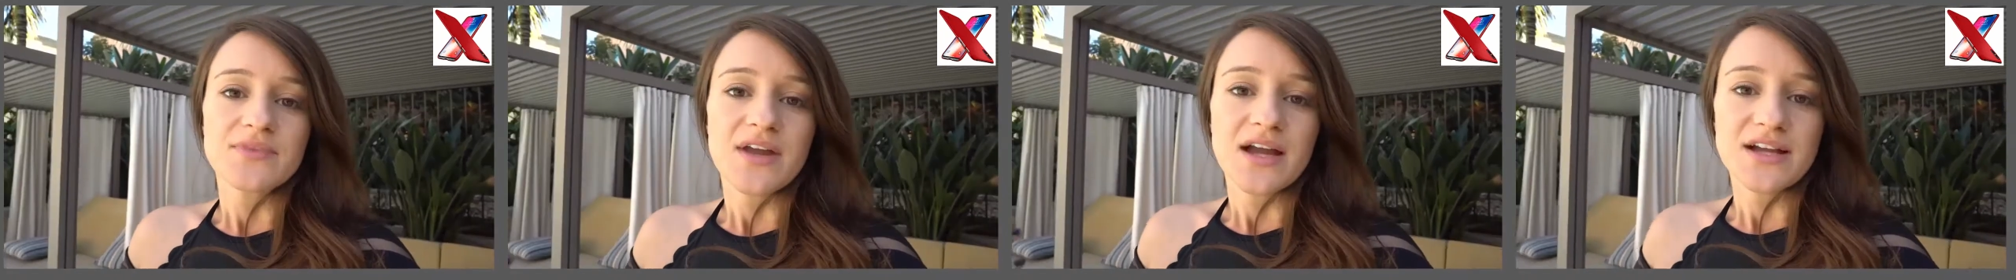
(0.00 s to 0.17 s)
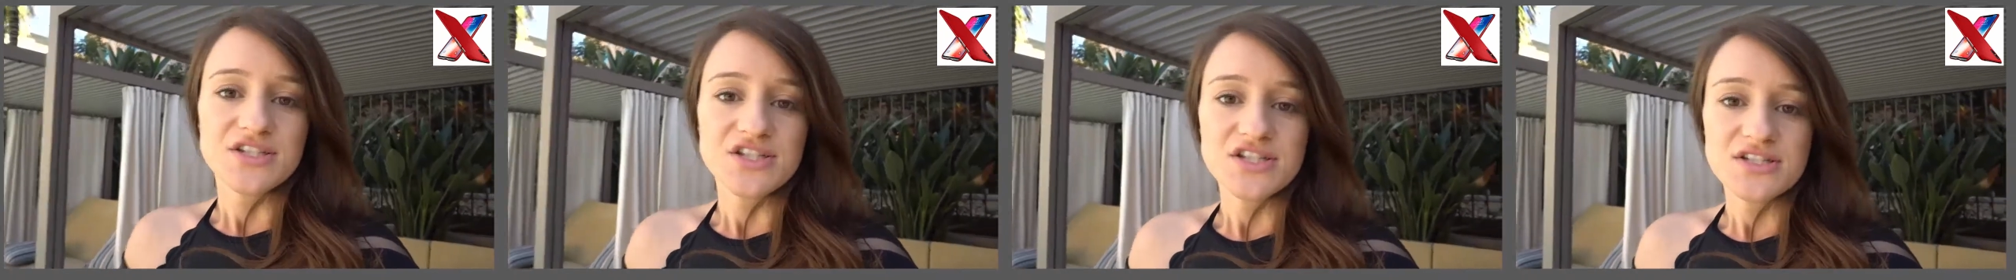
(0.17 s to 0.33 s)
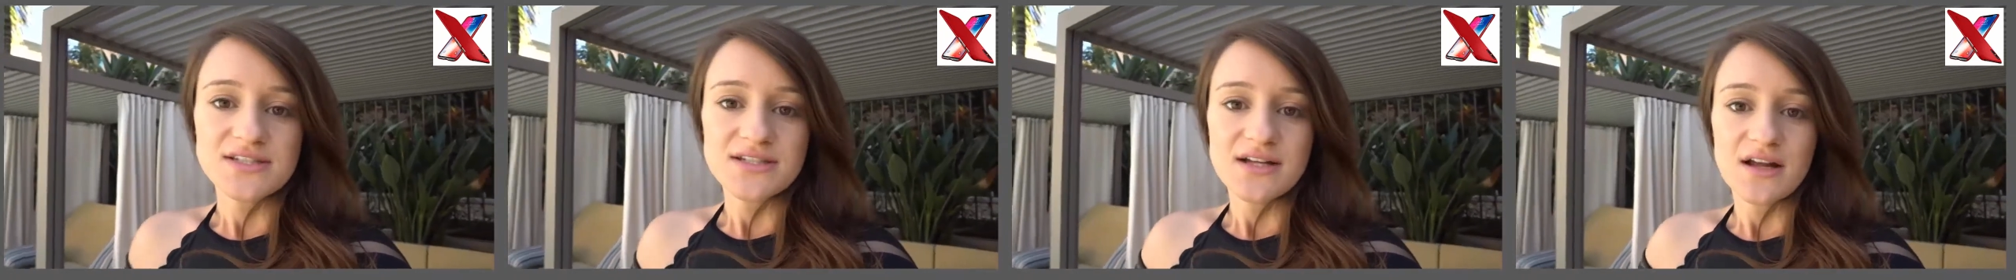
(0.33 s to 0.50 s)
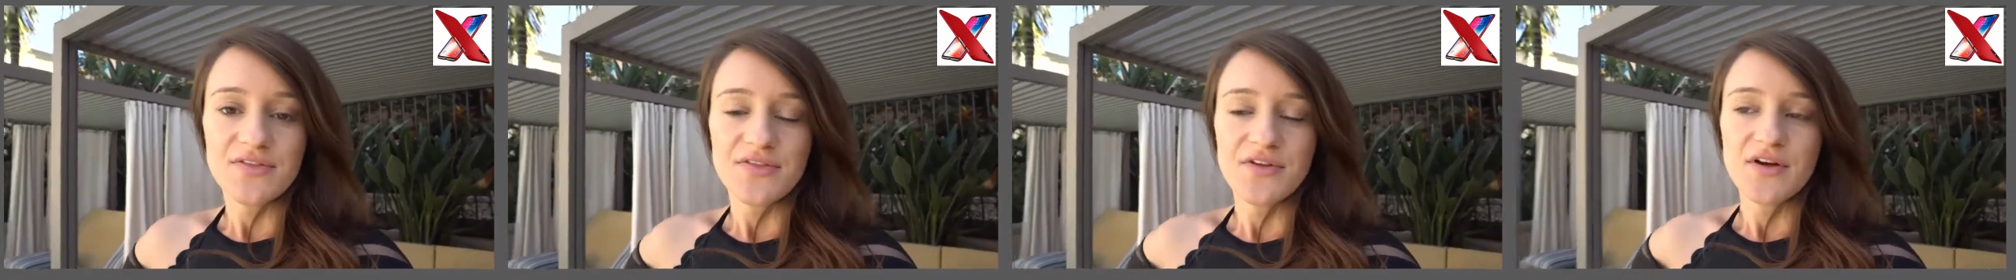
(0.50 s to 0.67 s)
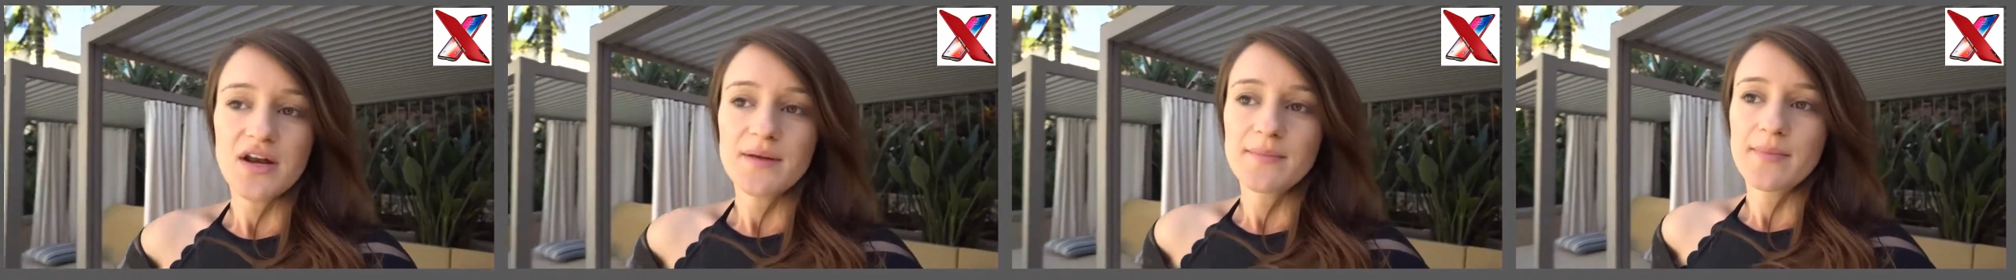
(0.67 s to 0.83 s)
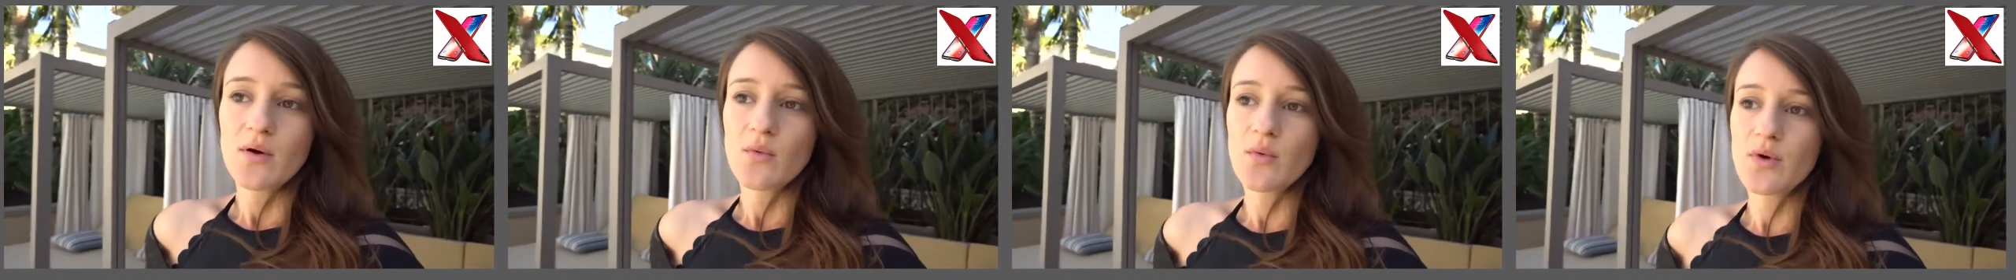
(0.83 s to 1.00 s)
I just now
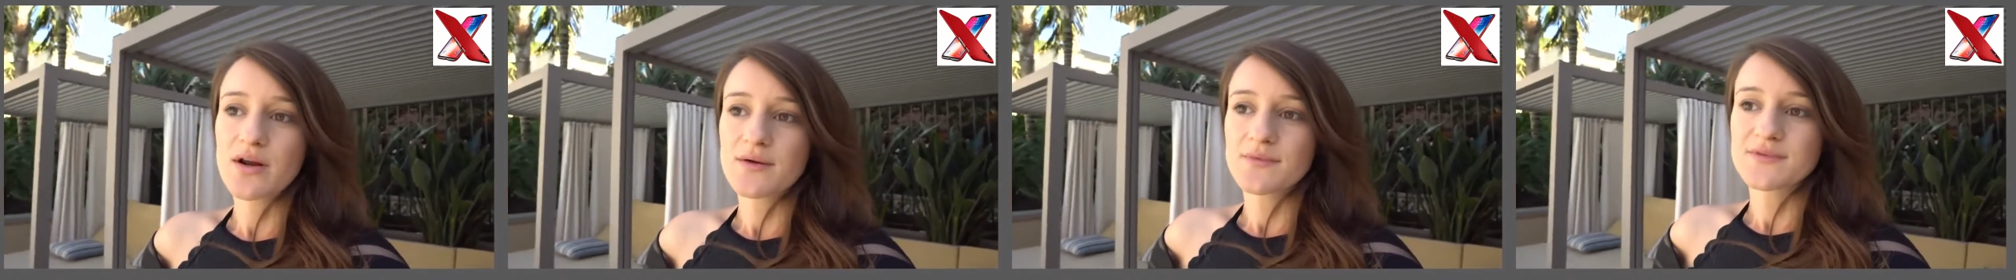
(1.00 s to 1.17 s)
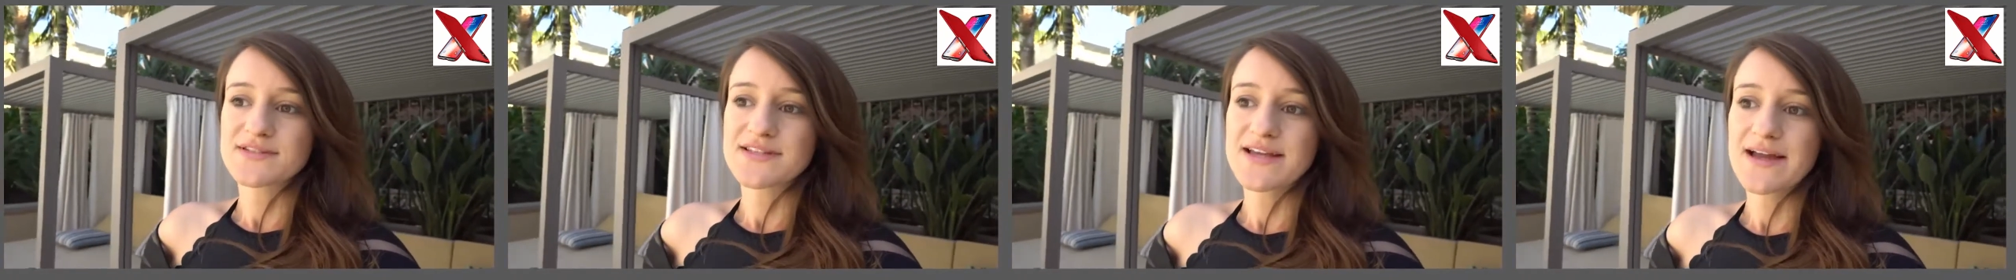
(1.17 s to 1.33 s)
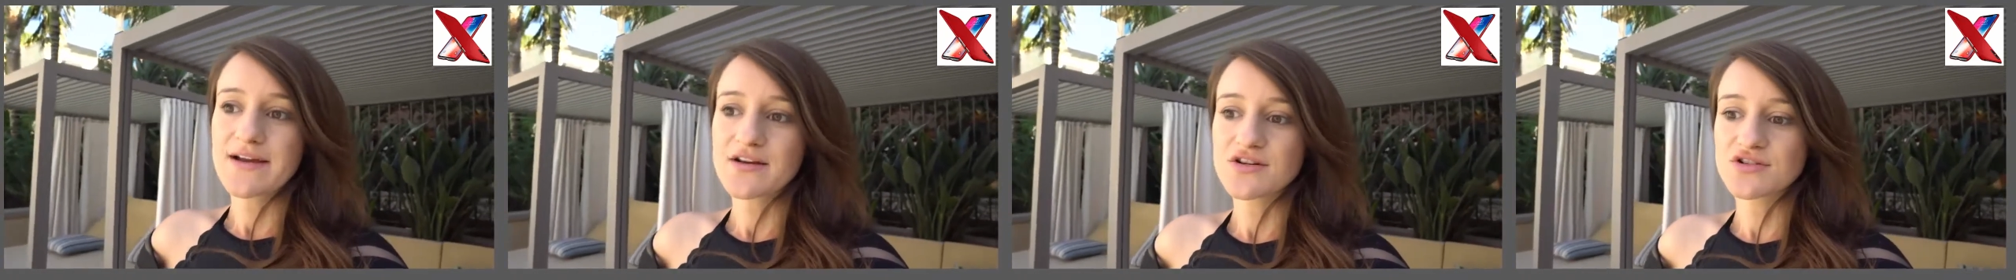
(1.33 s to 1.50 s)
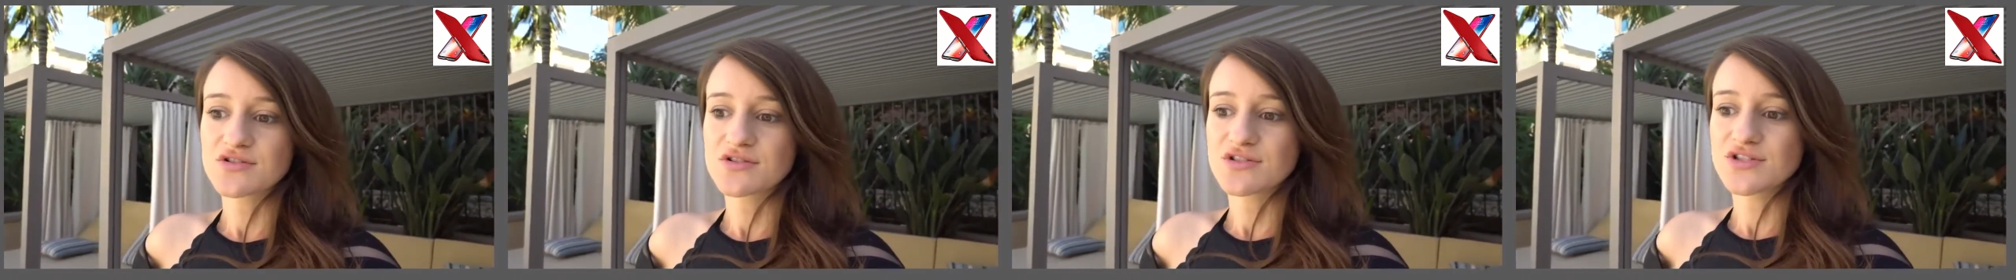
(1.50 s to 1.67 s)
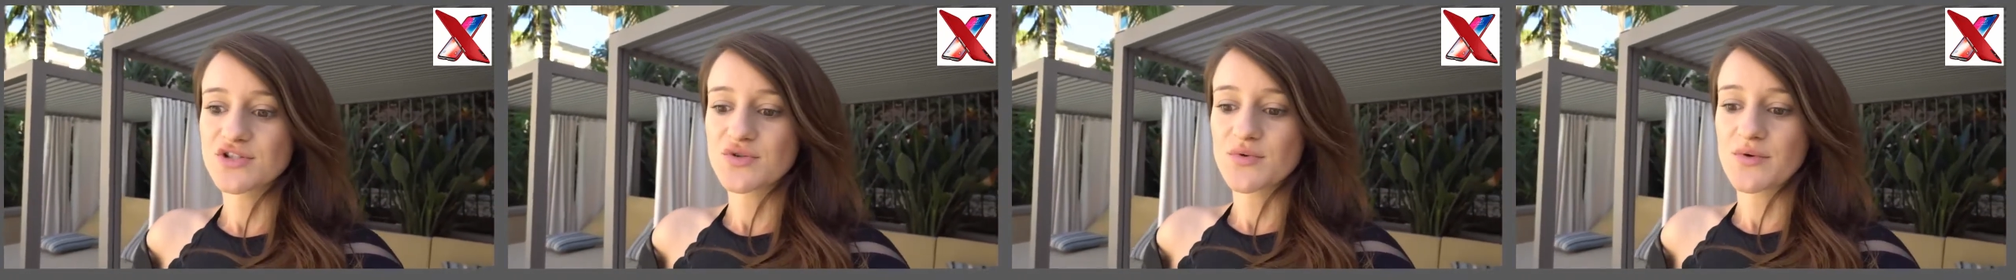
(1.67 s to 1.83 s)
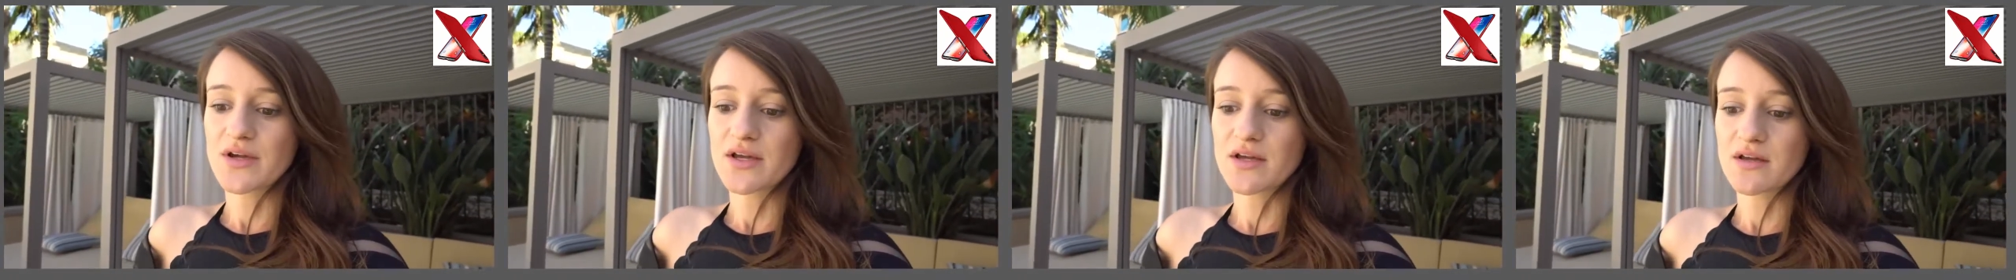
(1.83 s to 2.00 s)
thought about what I was actually
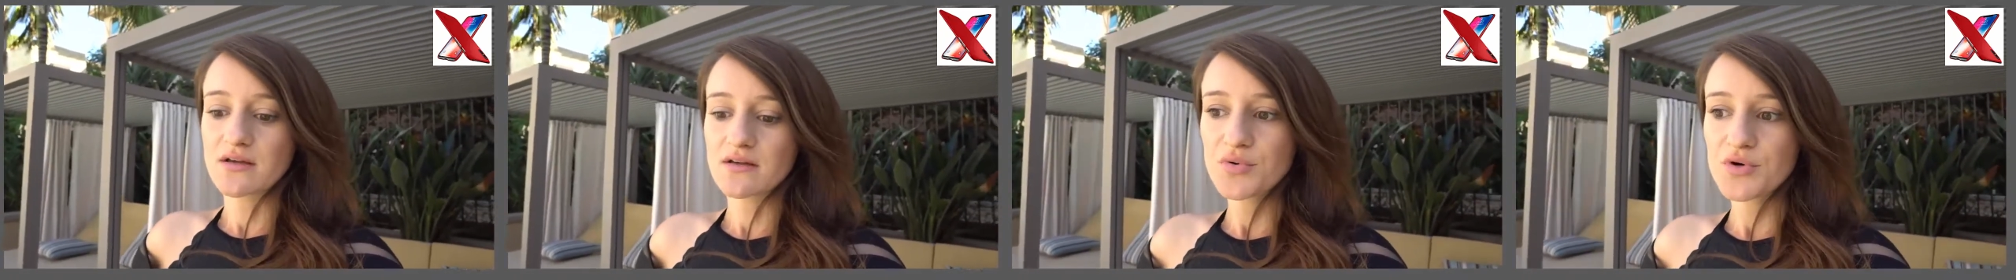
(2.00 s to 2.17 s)
doing.